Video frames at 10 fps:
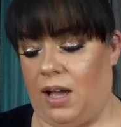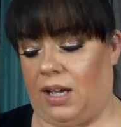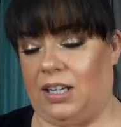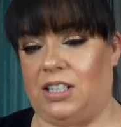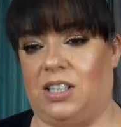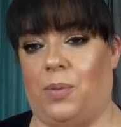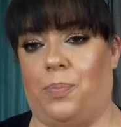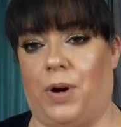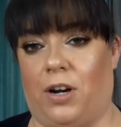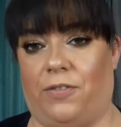it is the
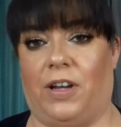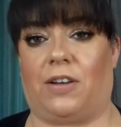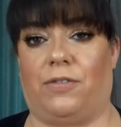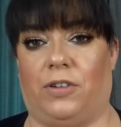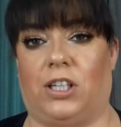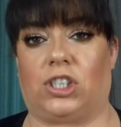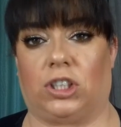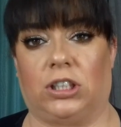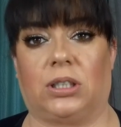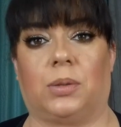perfect flush
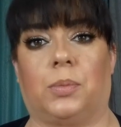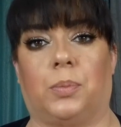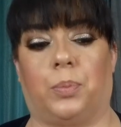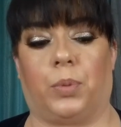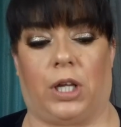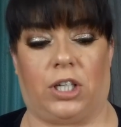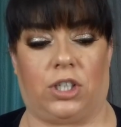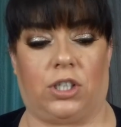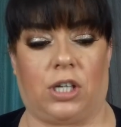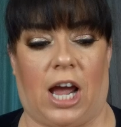look blush.